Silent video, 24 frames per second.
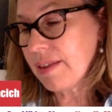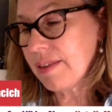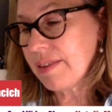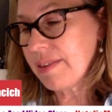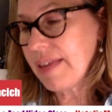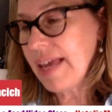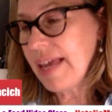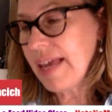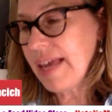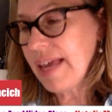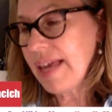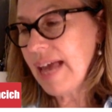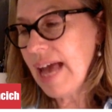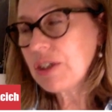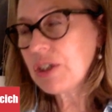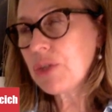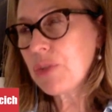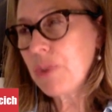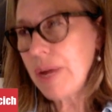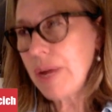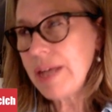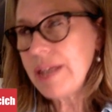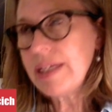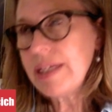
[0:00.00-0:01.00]
they have a
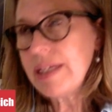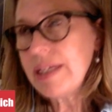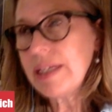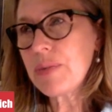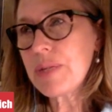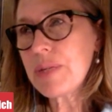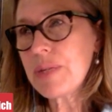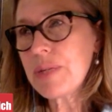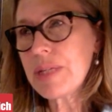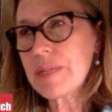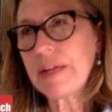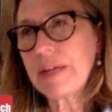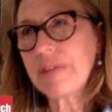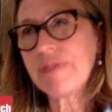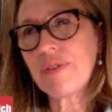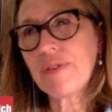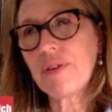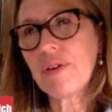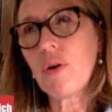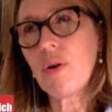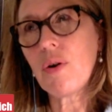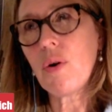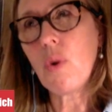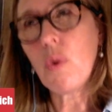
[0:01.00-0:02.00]
great deal of respect
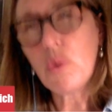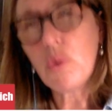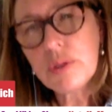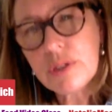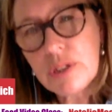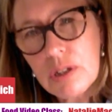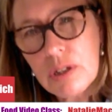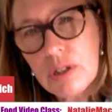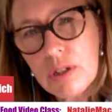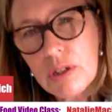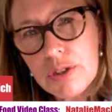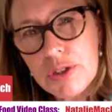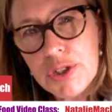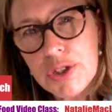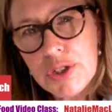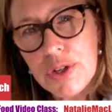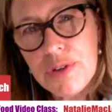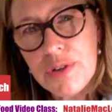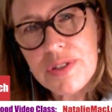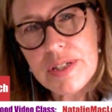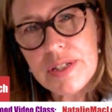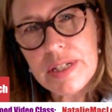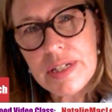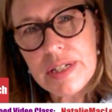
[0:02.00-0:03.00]
for old
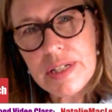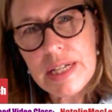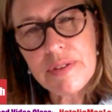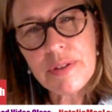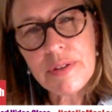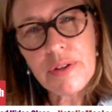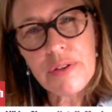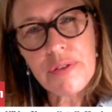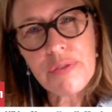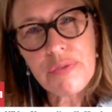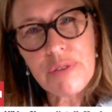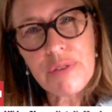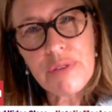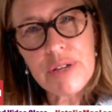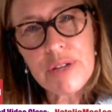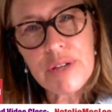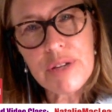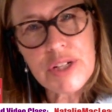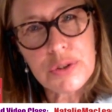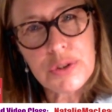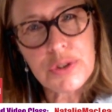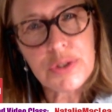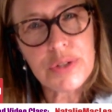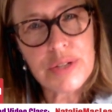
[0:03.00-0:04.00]
cultures. And even though
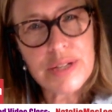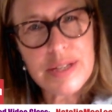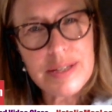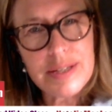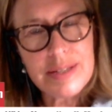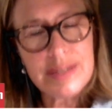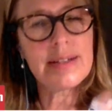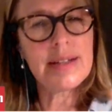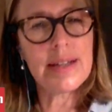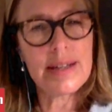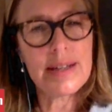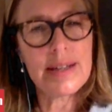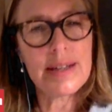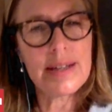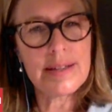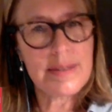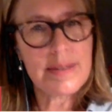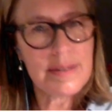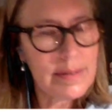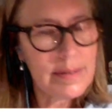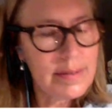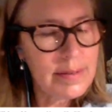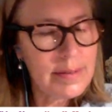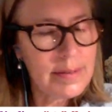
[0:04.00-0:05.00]
French culture isn't
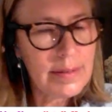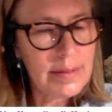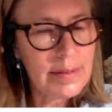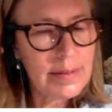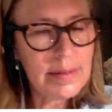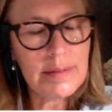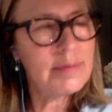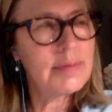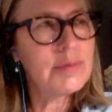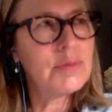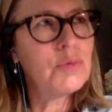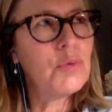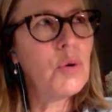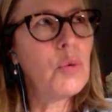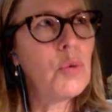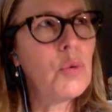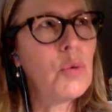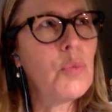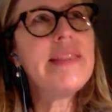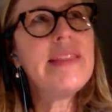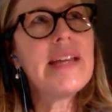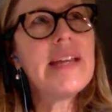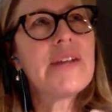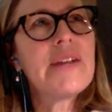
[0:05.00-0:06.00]
as, what
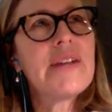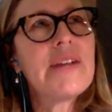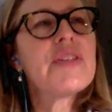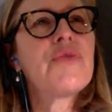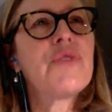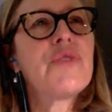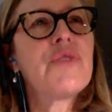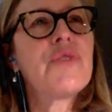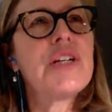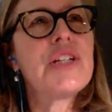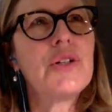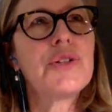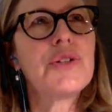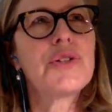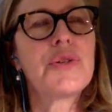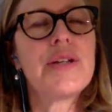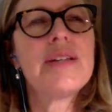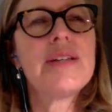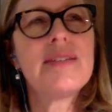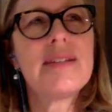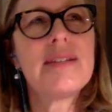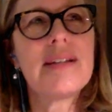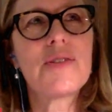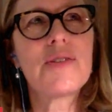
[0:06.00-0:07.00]
we think of as French
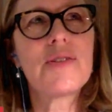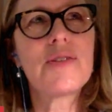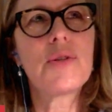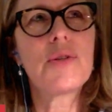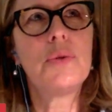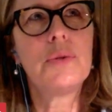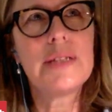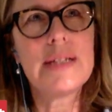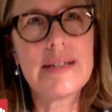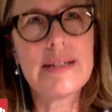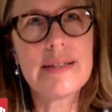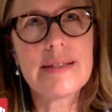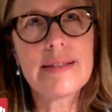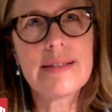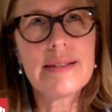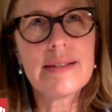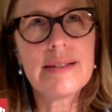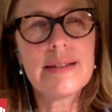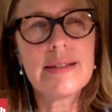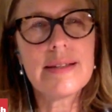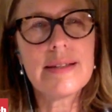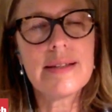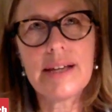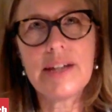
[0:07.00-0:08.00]
culture isn't as old as
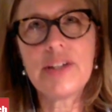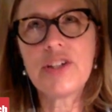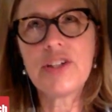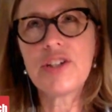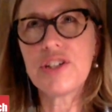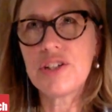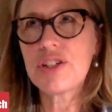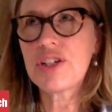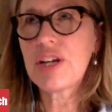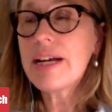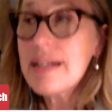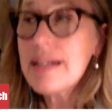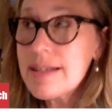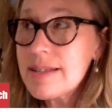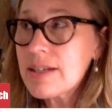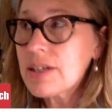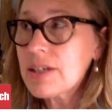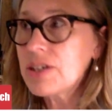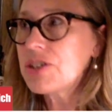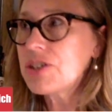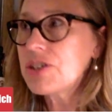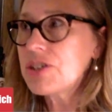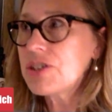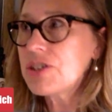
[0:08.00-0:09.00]
ancient
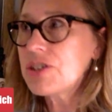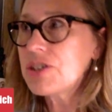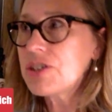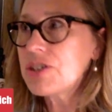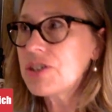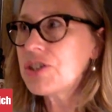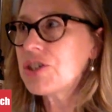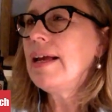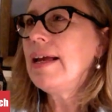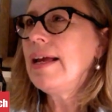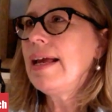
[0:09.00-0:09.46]
Chinese culture,